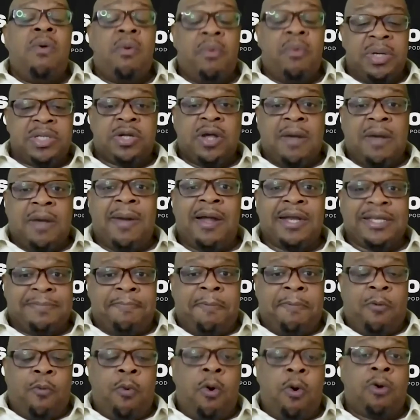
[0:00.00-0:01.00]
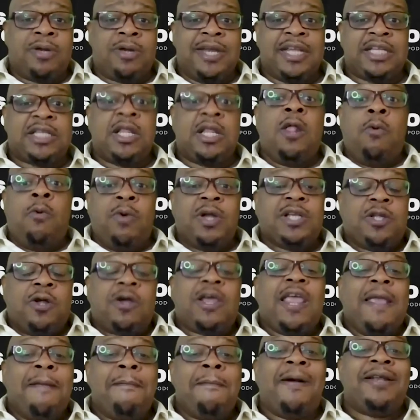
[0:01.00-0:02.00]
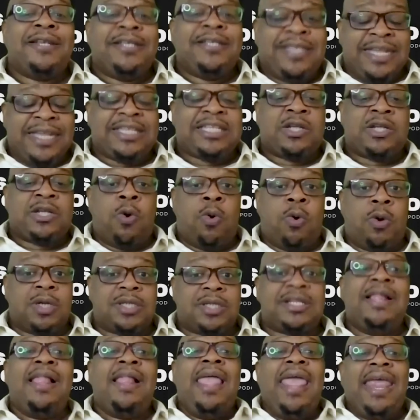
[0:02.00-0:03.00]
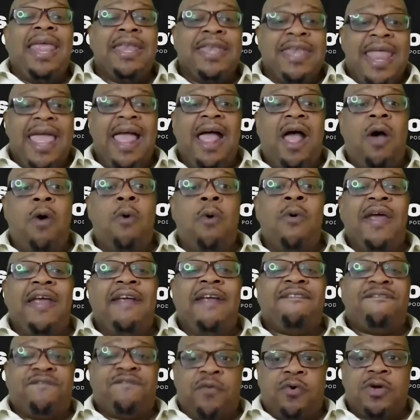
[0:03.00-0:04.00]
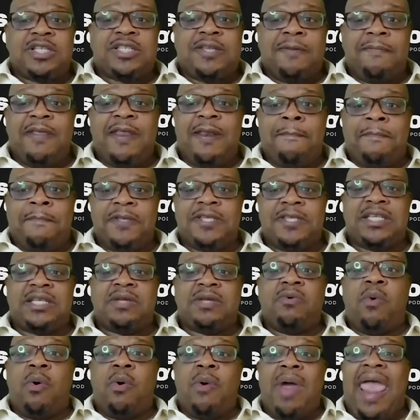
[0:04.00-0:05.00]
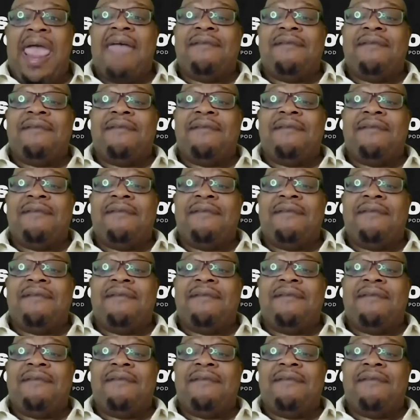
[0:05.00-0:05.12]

when we're talking about wokeness. We're talking about discourse. And now we're forced to be in a position where we're